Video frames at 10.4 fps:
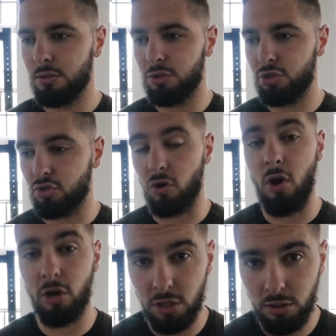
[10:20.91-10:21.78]

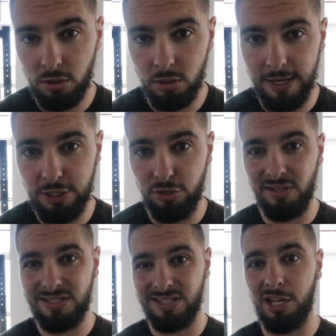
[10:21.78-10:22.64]
stronger, and you
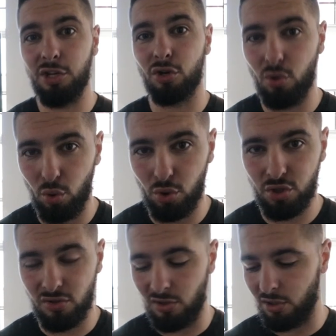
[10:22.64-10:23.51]
need to get your core
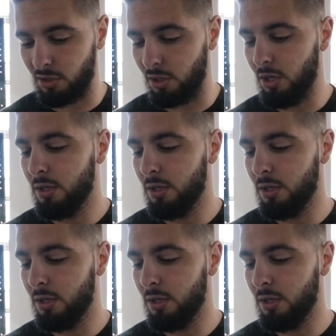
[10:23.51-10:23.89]
stronger.